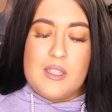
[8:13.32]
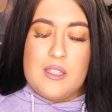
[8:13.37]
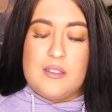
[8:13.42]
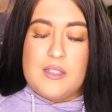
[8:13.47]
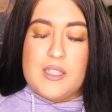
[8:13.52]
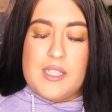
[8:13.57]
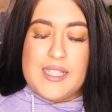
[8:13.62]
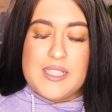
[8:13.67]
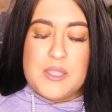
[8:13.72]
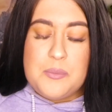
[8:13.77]

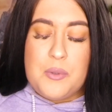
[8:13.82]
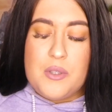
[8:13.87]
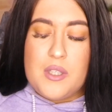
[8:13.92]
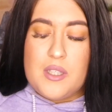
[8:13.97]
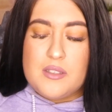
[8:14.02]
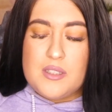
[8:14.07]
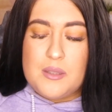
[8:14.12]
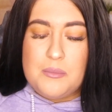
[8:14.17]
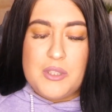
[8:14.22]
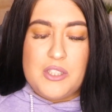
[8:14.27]
The next
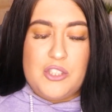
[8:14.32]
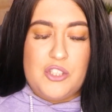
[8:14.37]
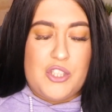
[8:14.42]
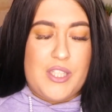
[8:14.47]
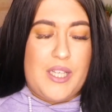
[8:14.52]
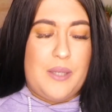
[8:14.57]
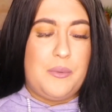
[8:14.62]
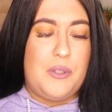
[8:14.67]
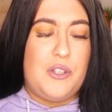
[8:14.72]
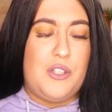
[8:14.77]
products I'm going to
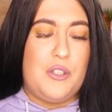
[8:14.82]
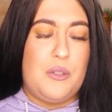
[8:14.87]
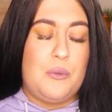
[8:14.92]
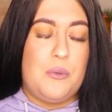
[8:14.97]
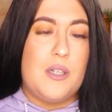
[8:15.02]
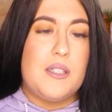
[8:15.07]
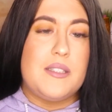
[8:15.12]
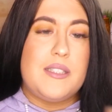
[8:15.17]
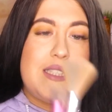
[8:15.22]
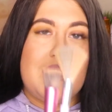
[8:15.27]
share with you
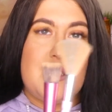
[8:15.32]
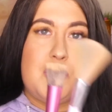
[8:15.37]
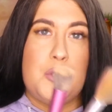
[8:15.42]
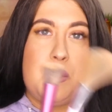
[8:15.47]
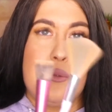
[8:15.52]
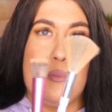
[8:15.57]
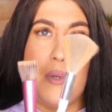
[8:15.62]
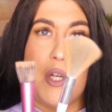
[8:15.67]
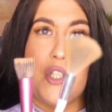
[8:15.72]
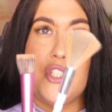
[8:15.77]
are these
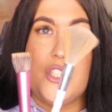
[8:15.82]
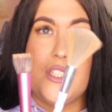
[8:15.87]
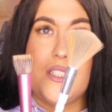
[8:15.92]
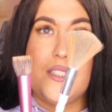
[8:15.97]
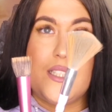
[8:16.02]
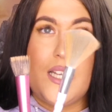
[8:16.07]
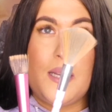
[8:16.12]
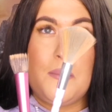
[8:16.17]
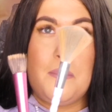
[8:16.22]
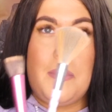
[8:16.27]
two
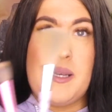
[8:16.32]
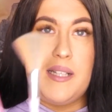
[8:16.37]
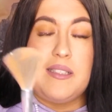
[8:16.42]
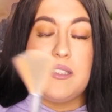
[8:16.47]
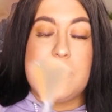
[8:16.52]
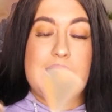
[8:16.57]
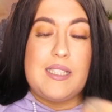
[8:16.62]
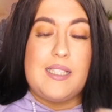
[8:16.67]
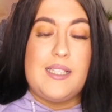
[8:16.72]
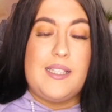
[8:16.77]
brushes, and
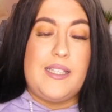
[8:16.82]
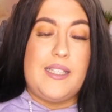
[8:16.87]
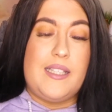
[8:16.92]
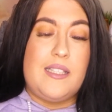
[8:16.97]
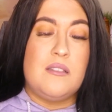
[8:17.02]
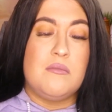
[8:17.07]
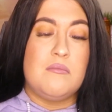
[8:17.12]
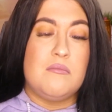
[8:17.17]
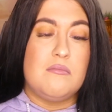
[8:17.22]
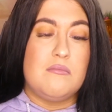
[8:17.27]

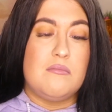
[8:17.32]
basically